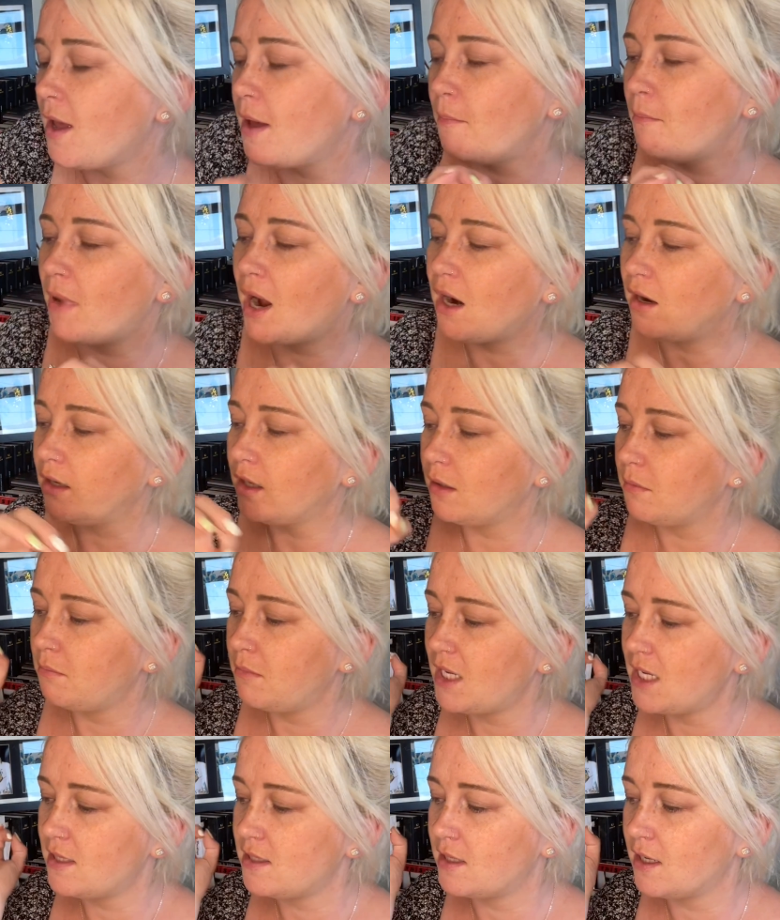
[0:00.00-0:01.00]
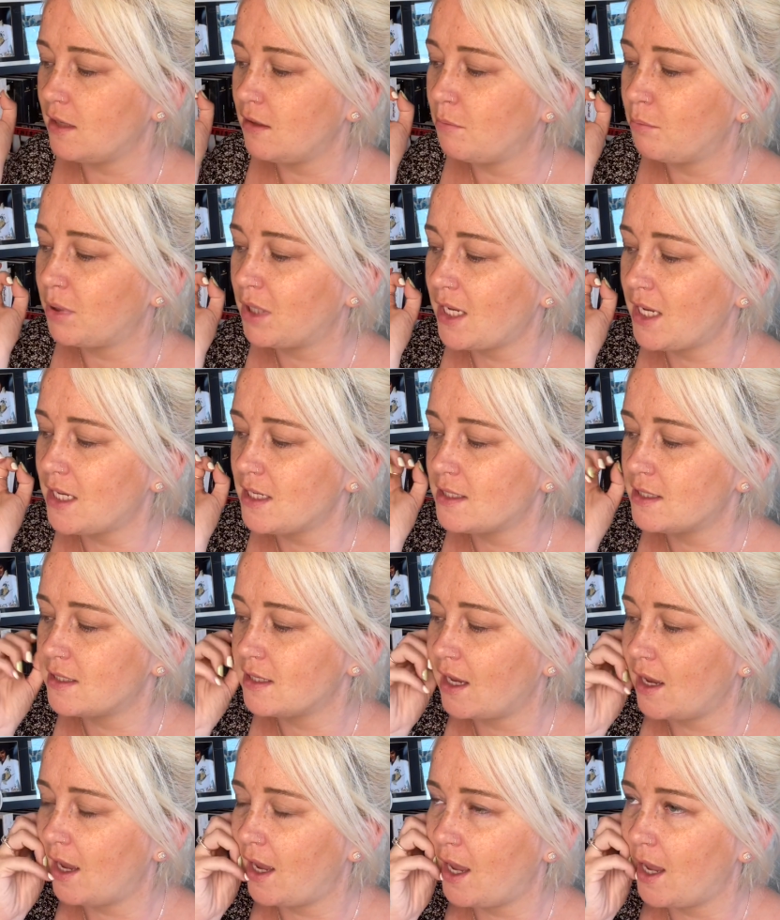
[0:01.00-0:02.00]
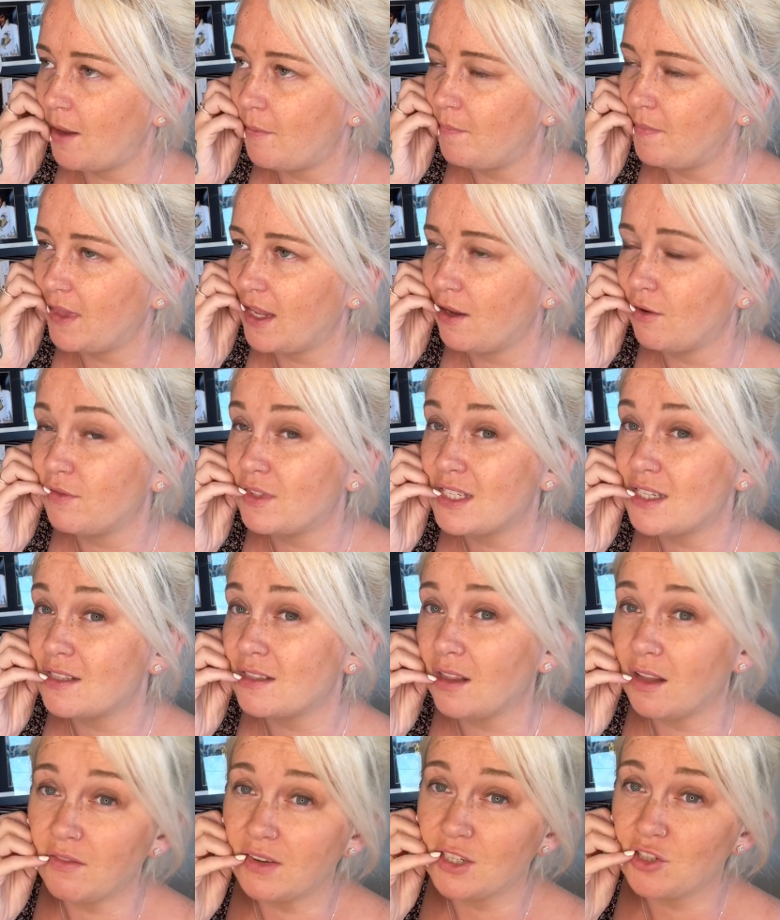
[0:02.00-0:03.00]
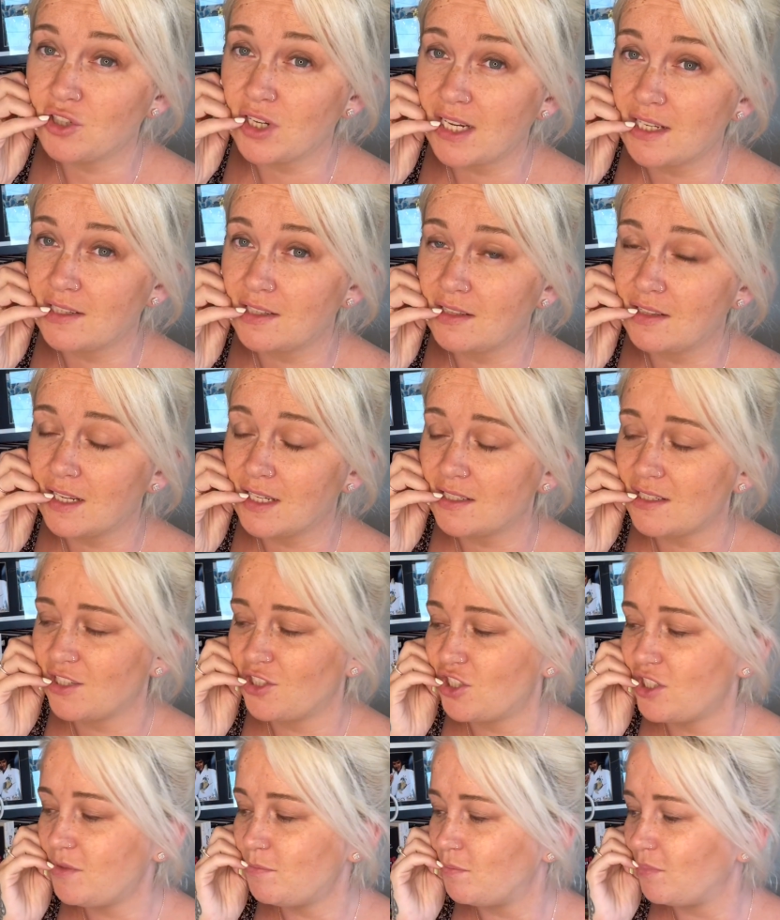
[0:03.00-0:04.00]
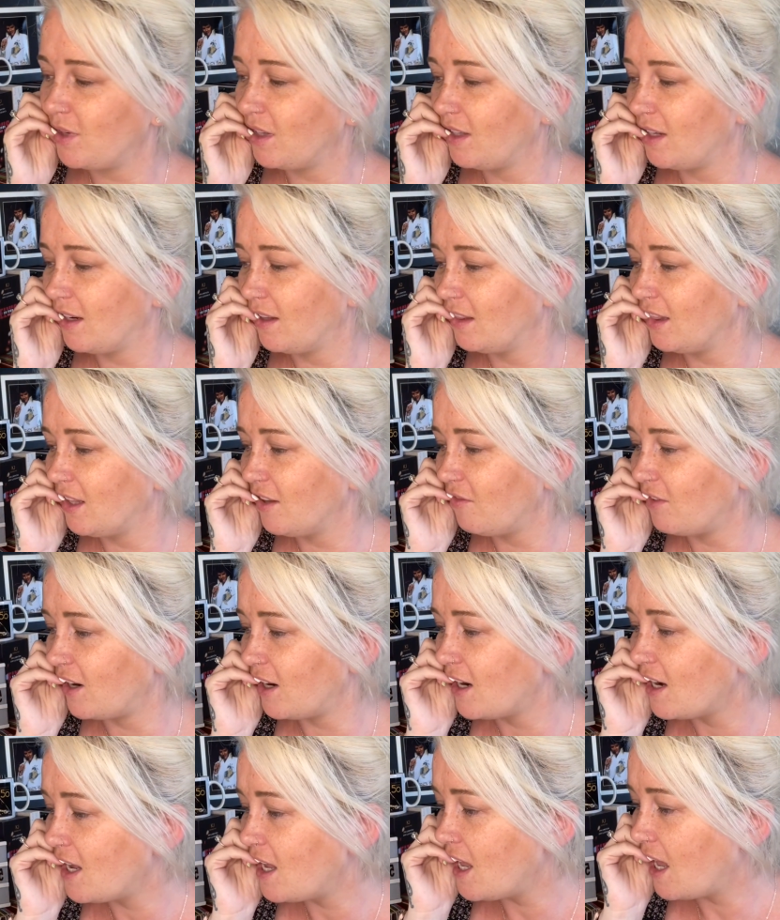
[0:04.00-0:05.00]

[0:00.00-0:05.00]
Marilyn Mason plays Elvis's love interest in this, and she's brilliant. I love her.